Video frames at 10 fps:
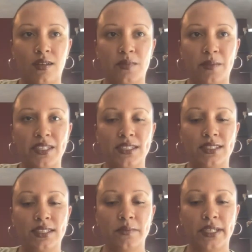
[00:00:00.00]
mean, it
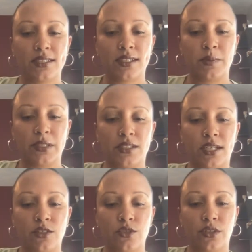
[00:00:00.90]
did make sense because I
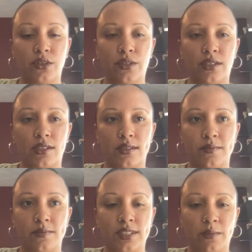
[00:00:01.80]
used to go to
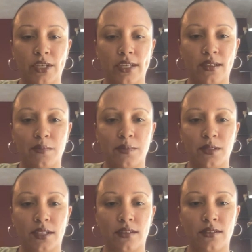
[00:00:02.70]
summer camp
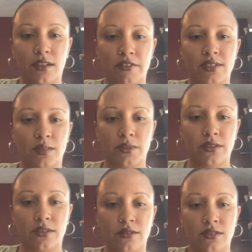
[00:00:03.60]
like every
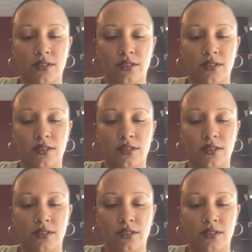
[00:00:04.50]
summer.